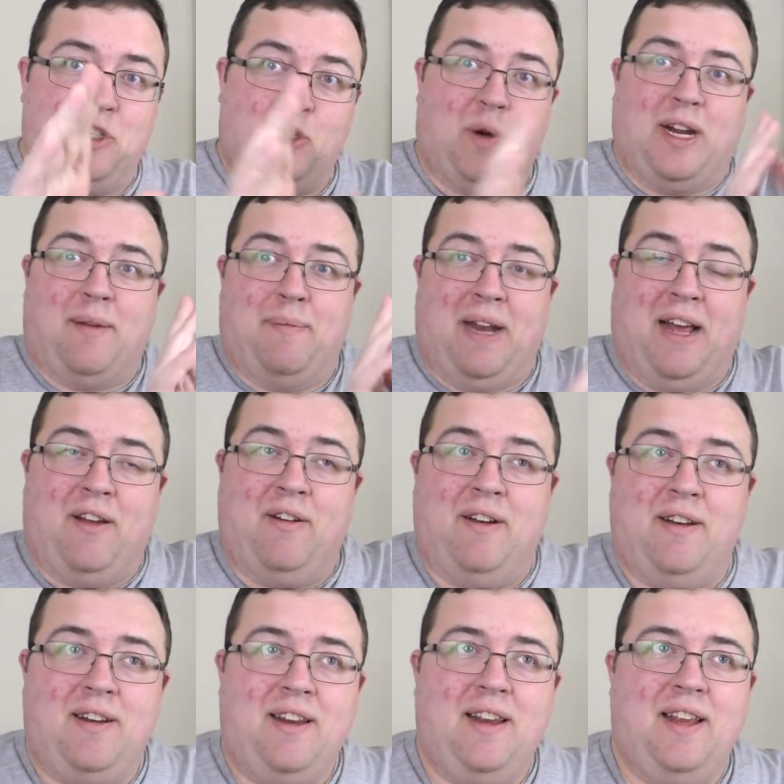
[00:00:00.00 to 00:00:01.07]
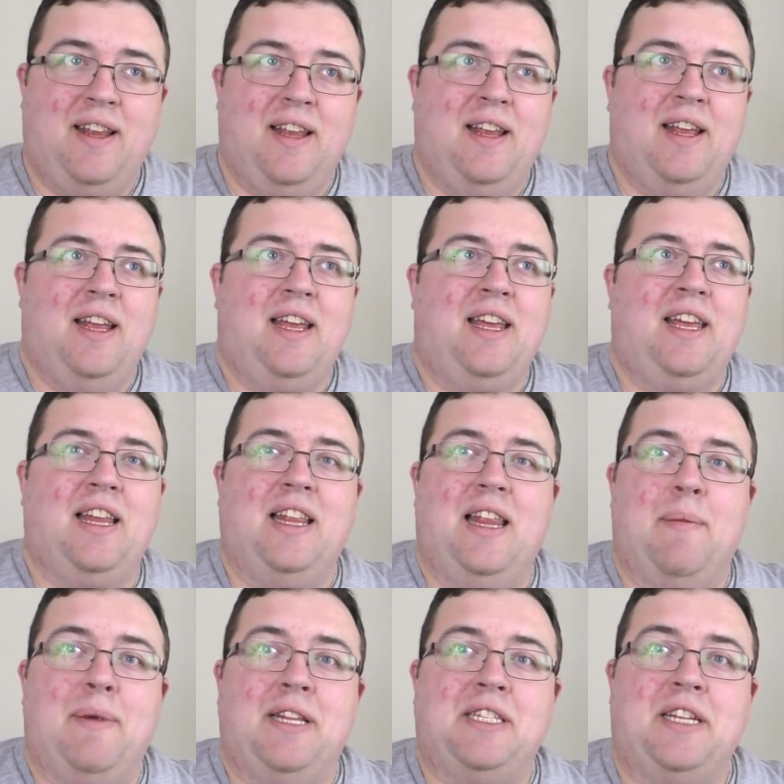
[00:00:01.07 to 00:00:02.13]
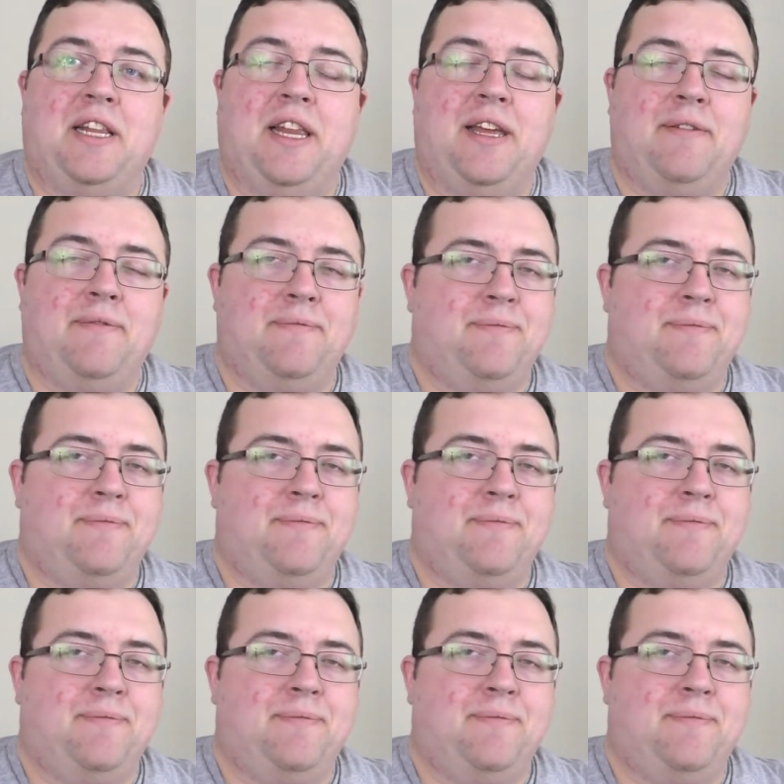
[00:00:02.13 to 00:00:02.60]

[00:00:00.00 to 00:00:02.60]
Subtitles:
and shrink them down, killing them inside.